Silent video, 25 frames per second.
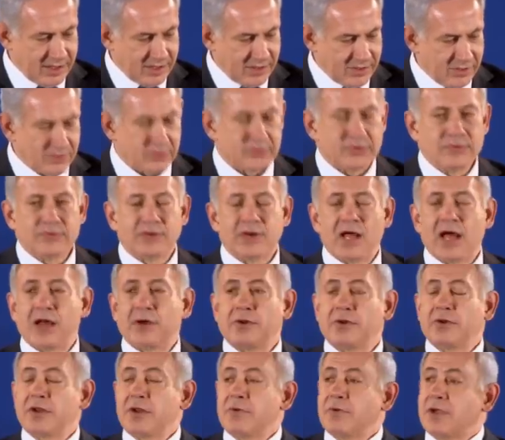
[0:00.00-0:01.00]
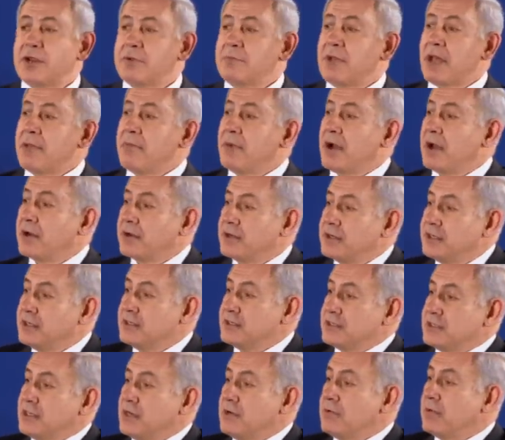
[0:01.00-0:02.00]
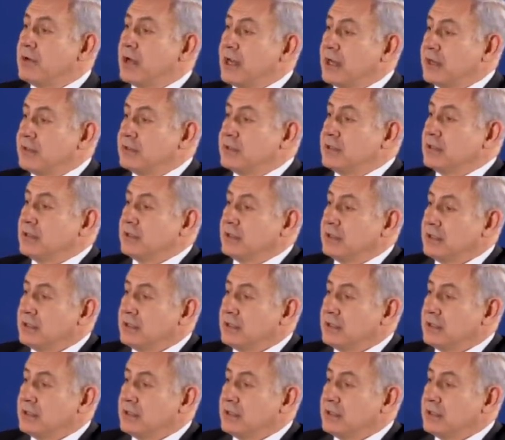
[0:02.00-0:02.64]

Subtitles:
Newton not only read Maimonides, he read